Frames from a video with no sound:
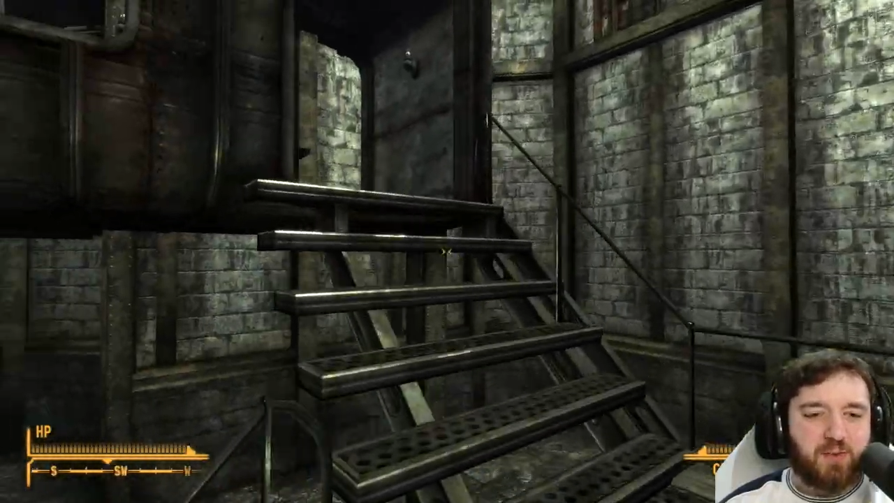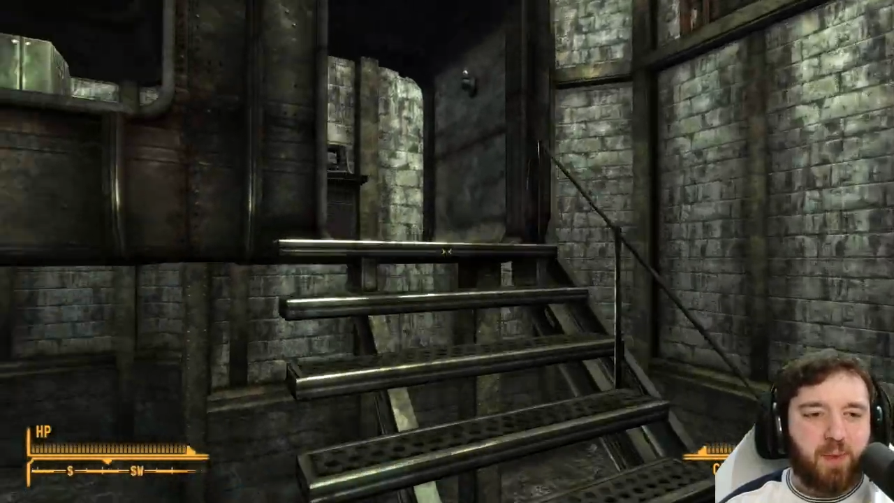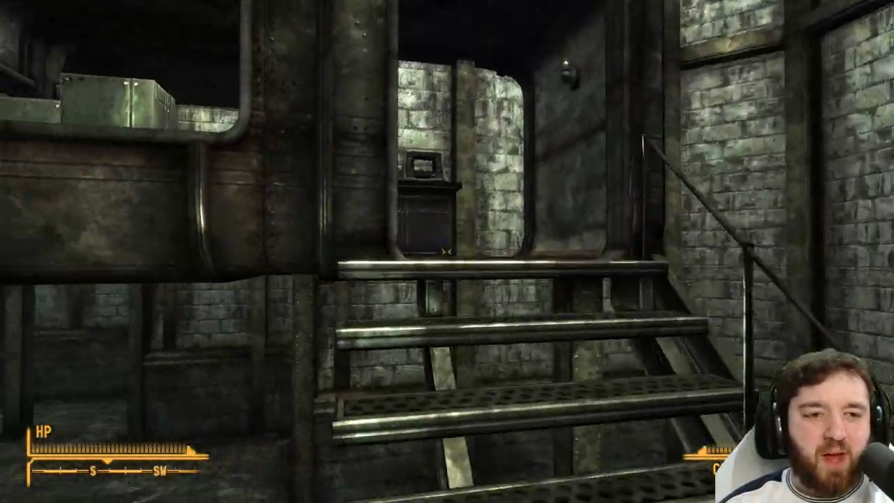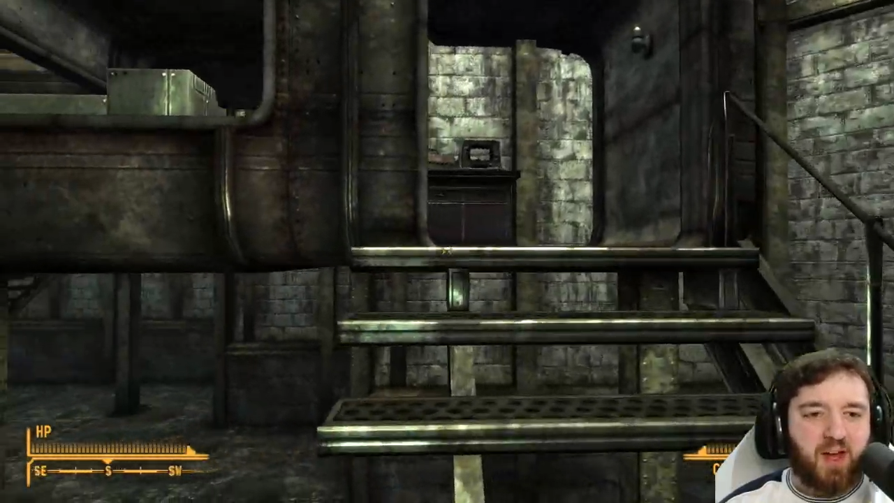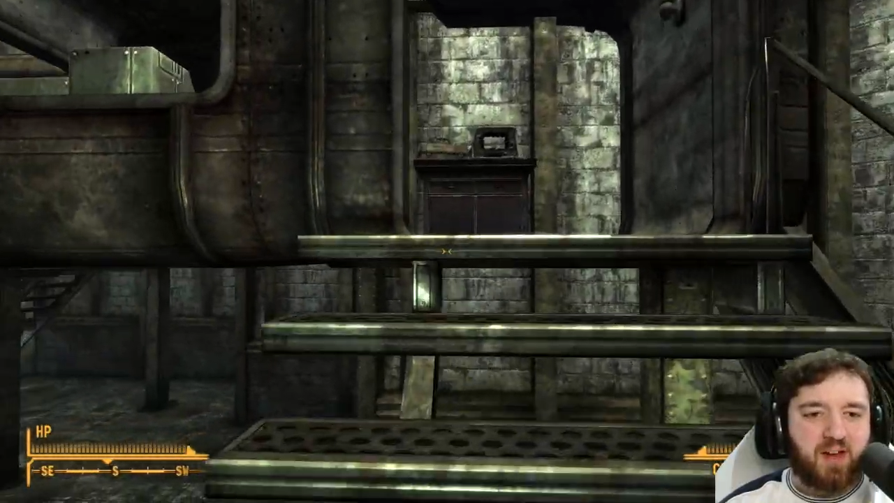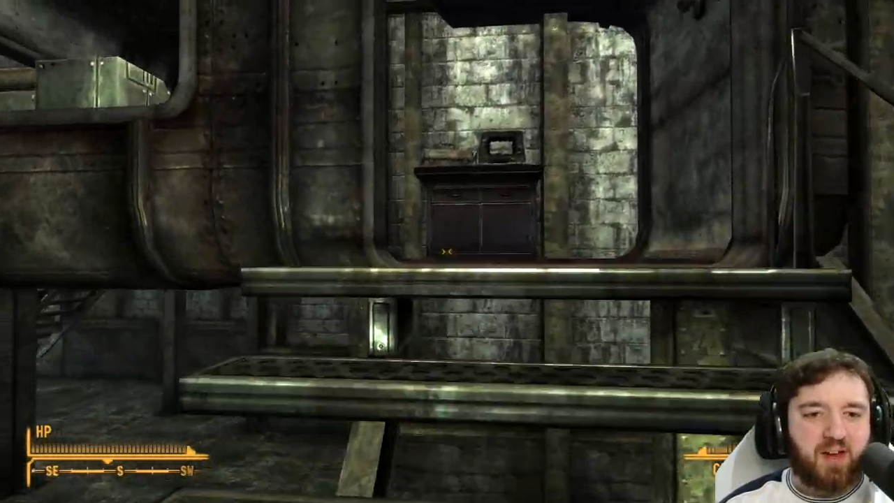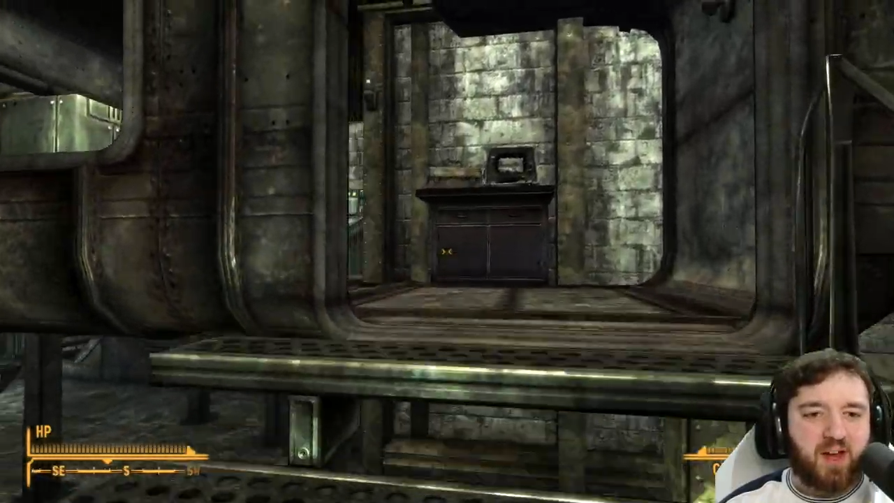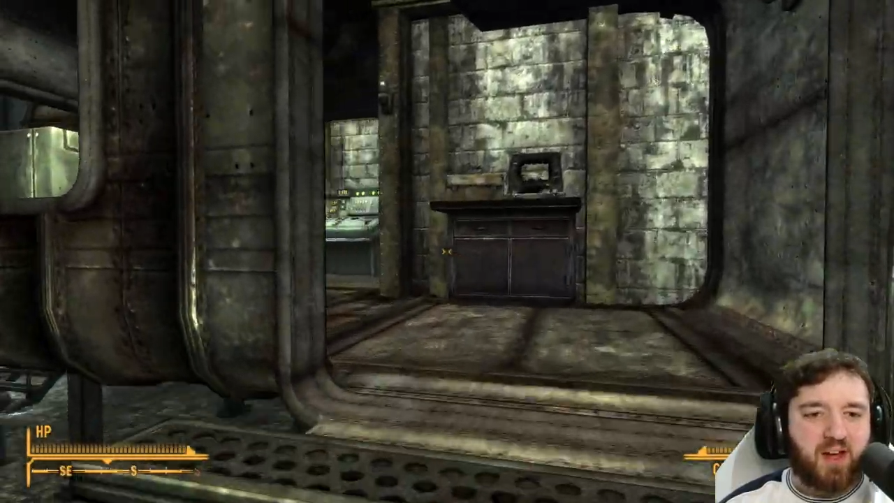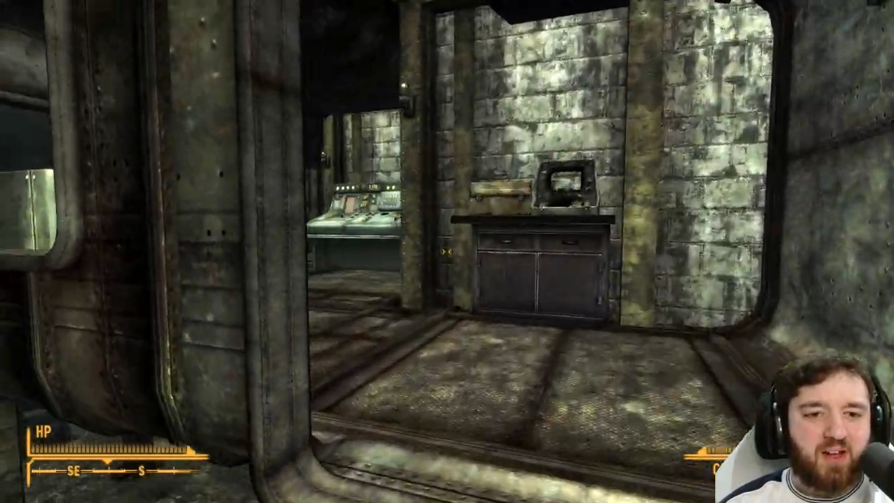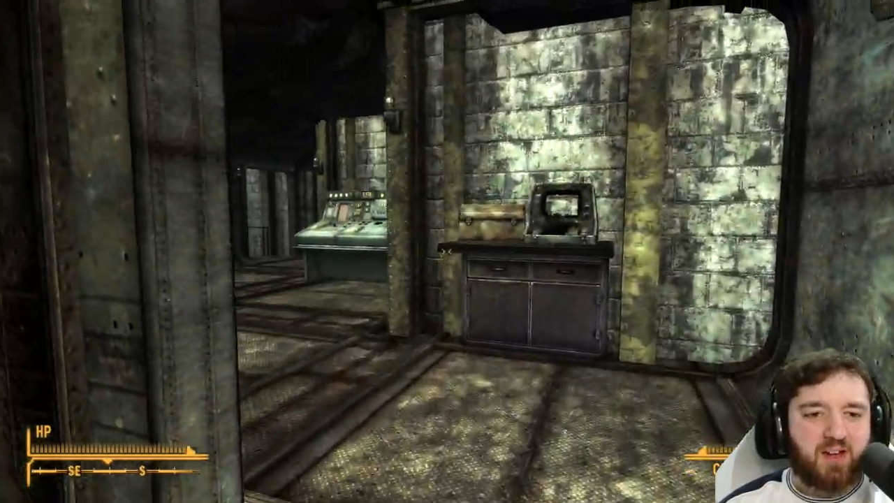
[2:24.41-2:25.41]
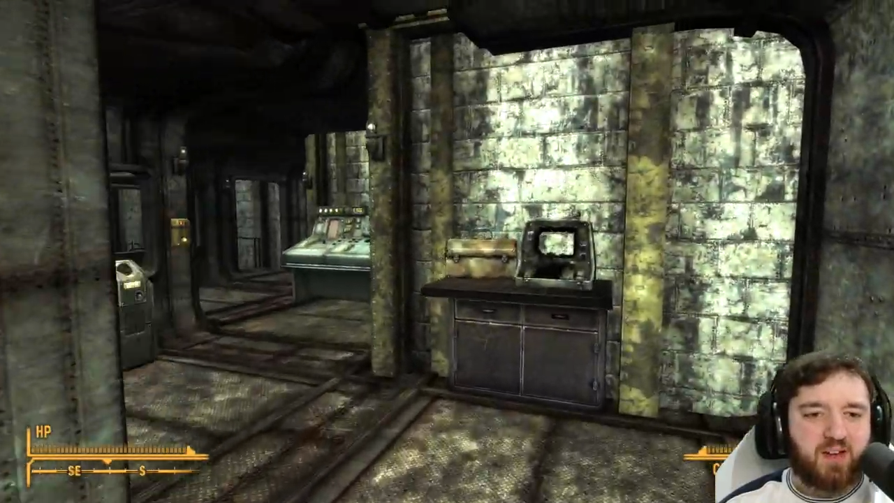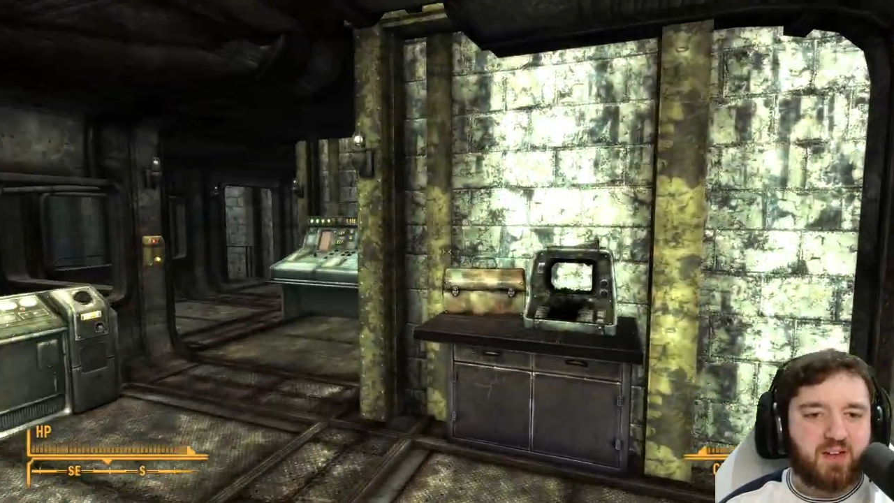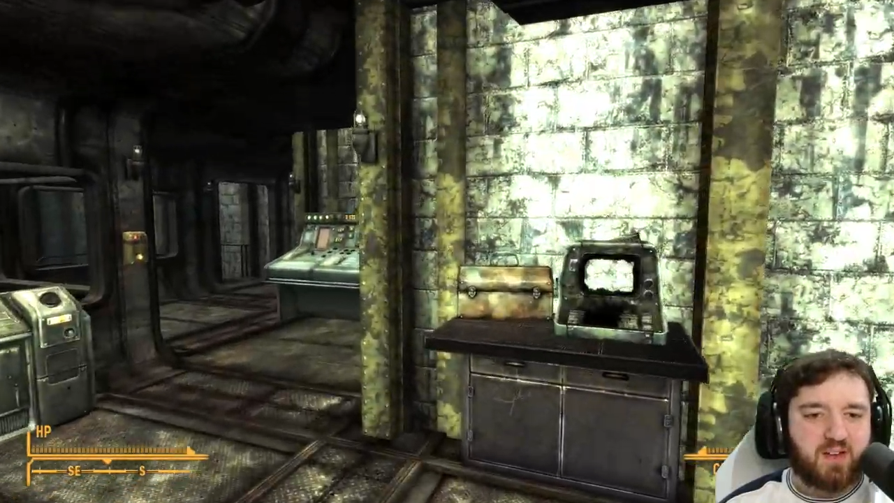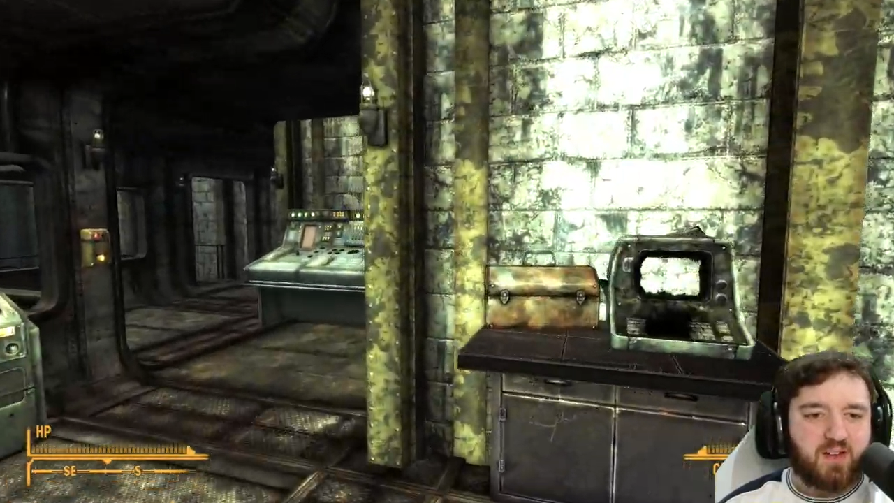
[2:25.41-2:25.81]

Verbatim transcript: the back, and